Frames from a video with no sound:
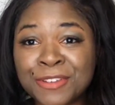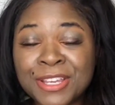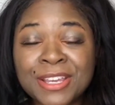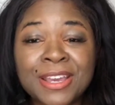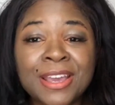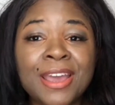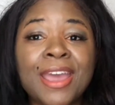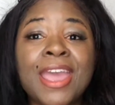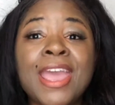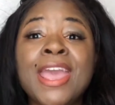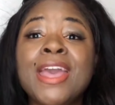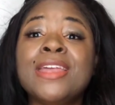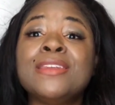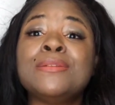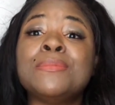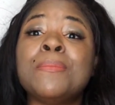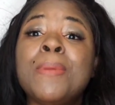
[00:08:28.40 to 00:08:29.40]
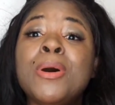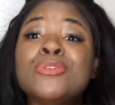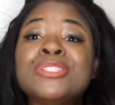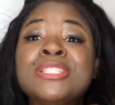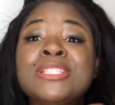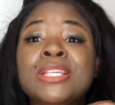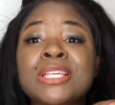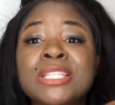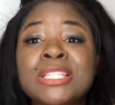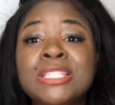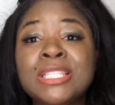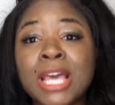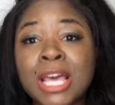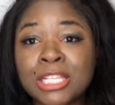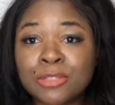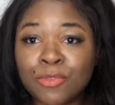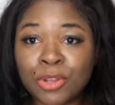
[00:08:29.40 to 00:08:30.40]
and most
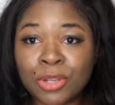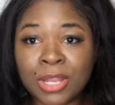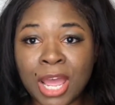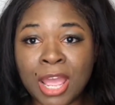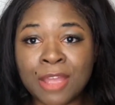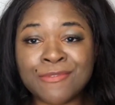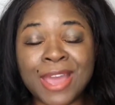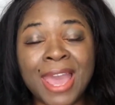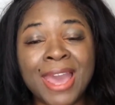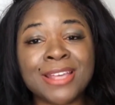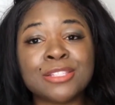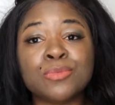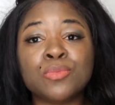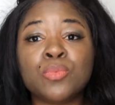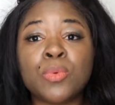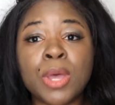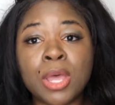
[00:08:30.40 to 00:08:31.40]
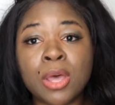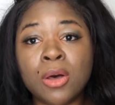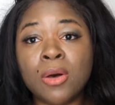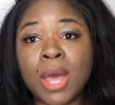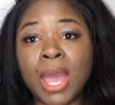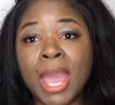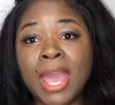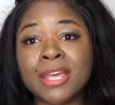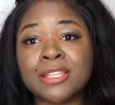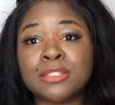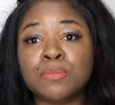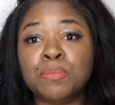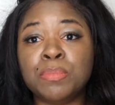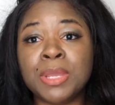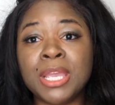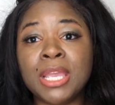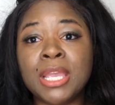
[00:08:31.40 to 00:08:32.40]
successful life, as well as
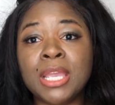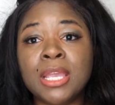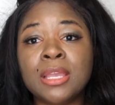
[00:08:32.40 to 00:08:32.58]
being